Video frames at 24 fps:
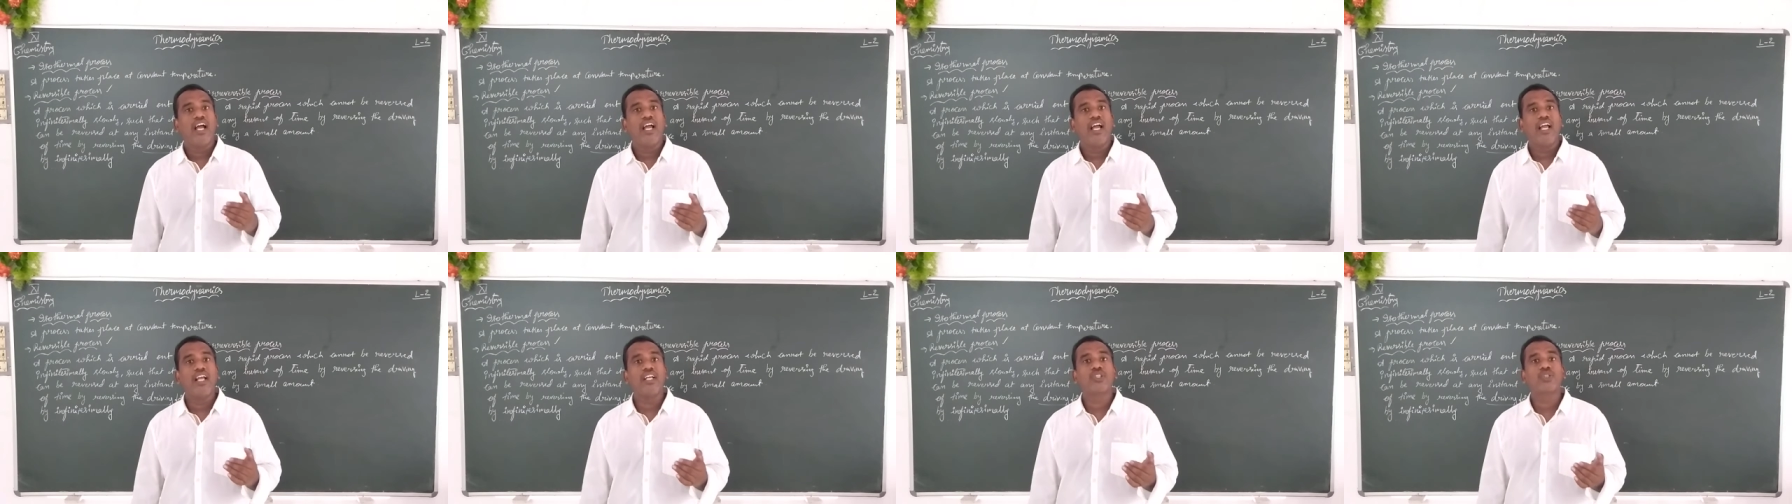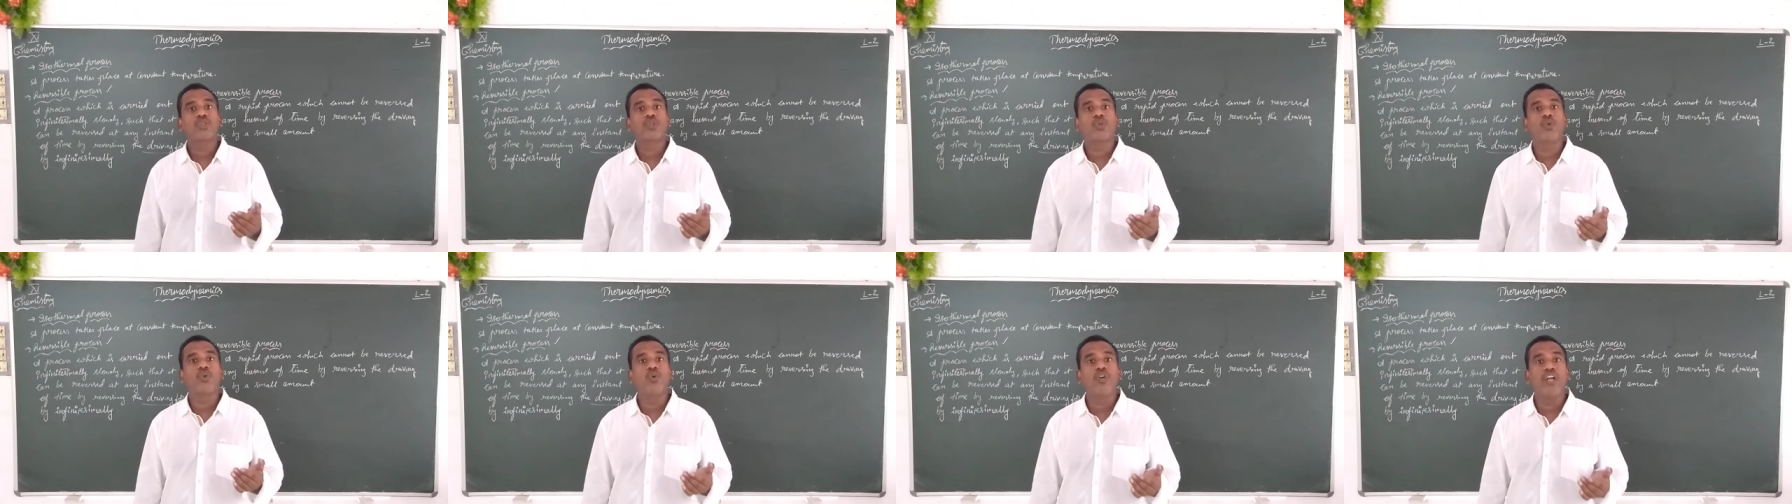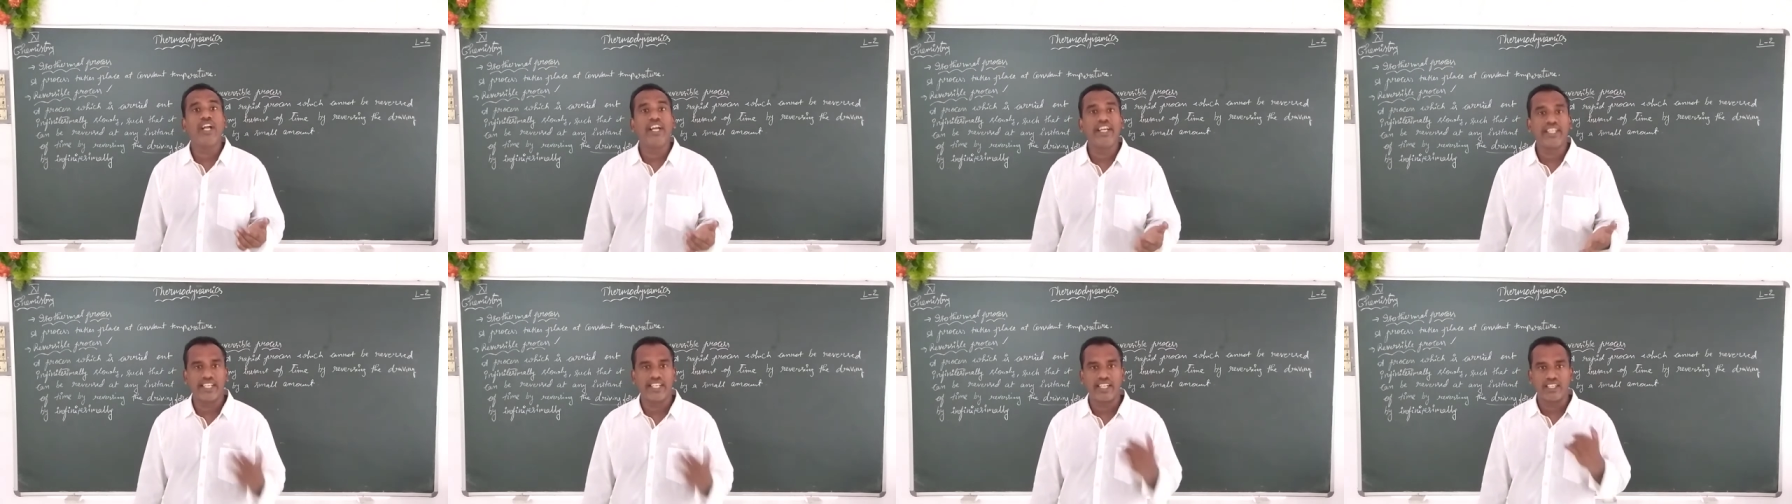
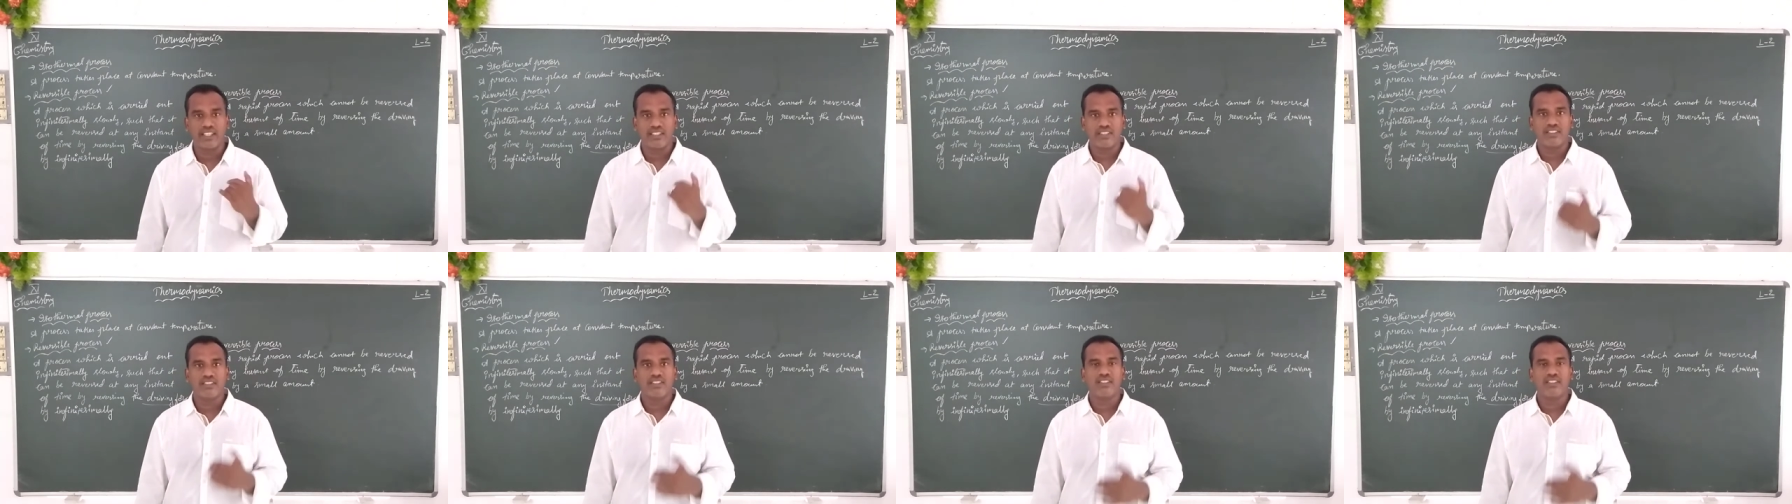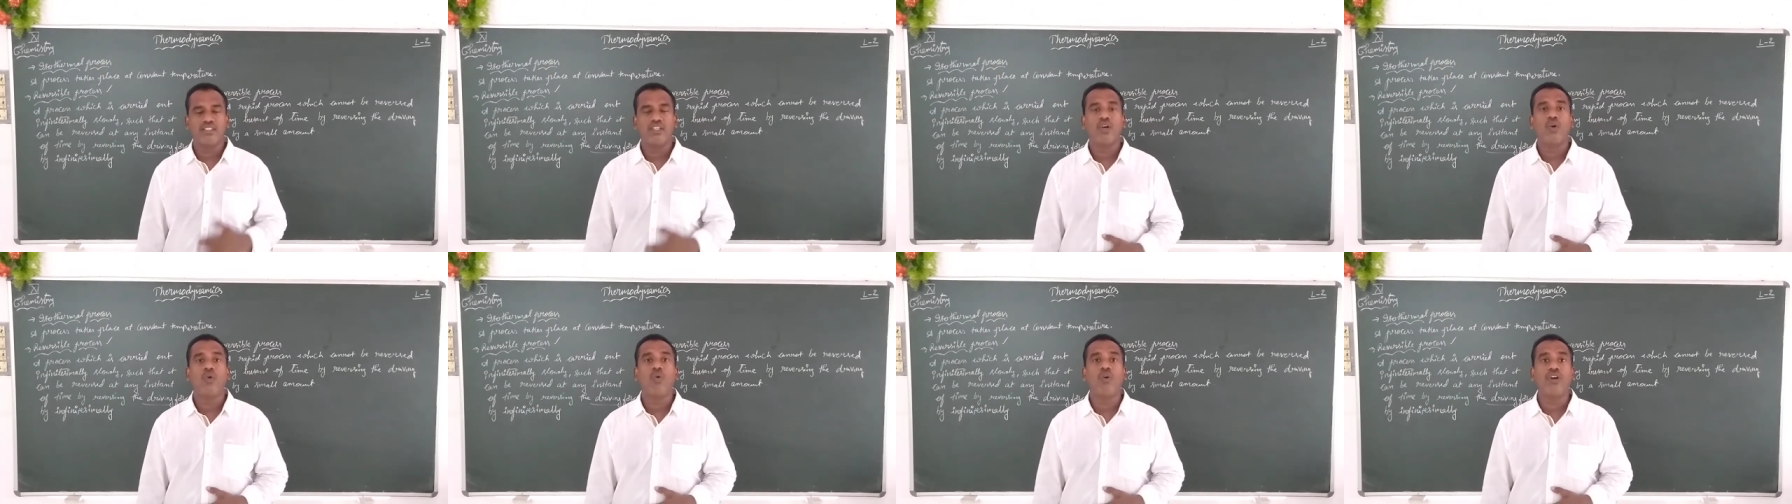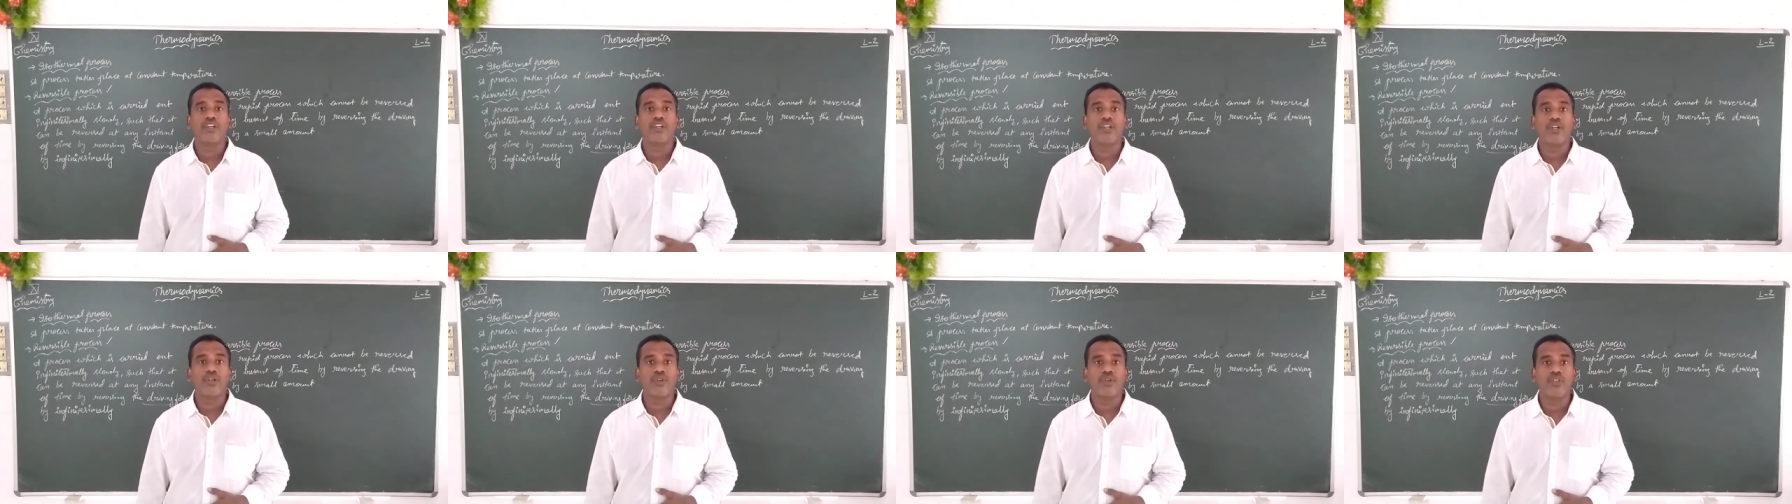Escalator. What
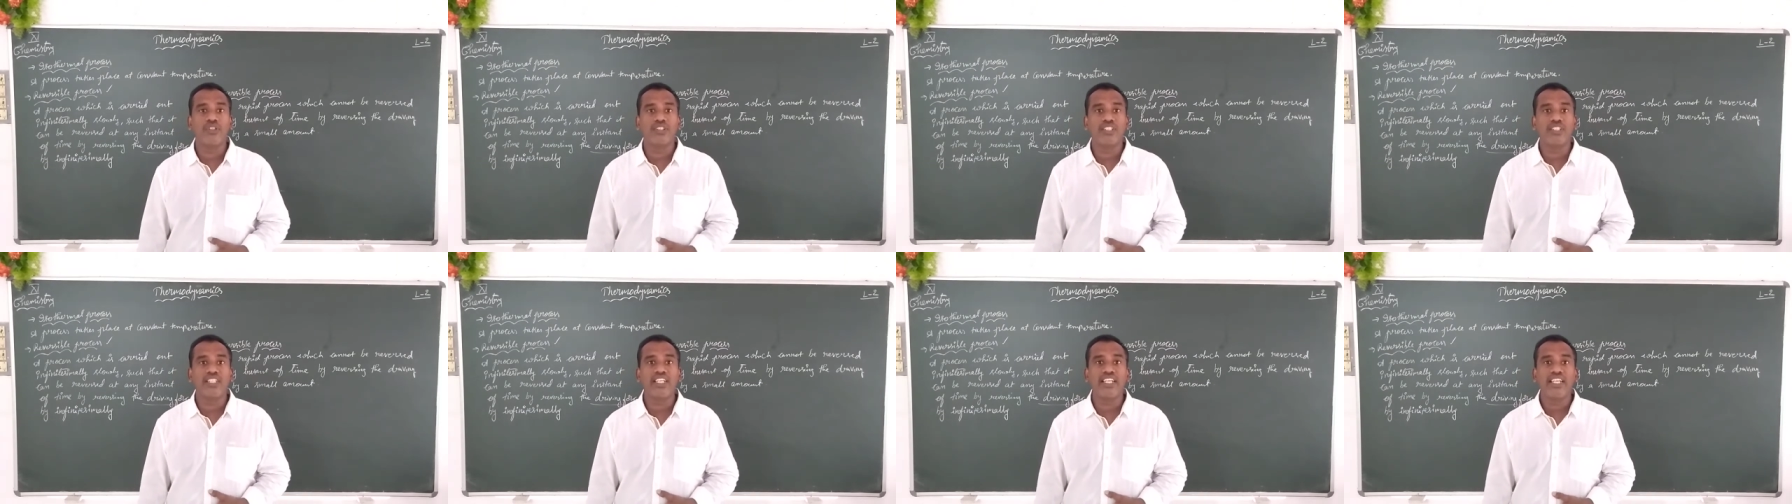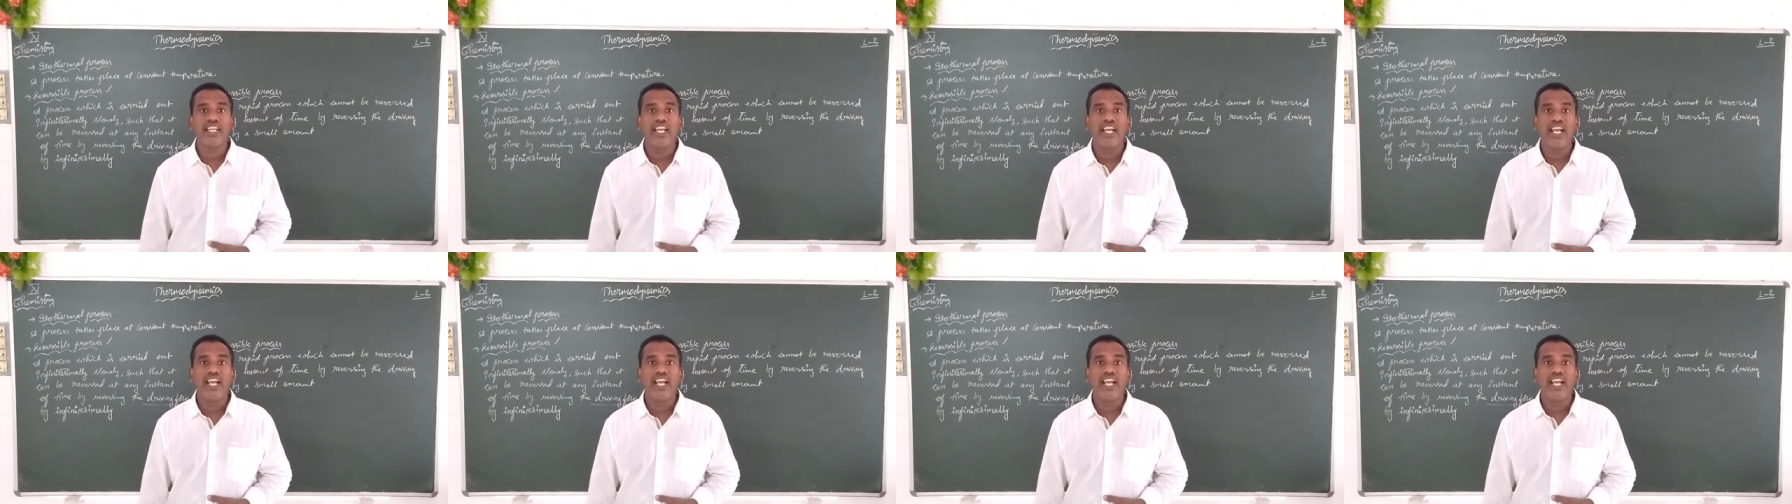are you using?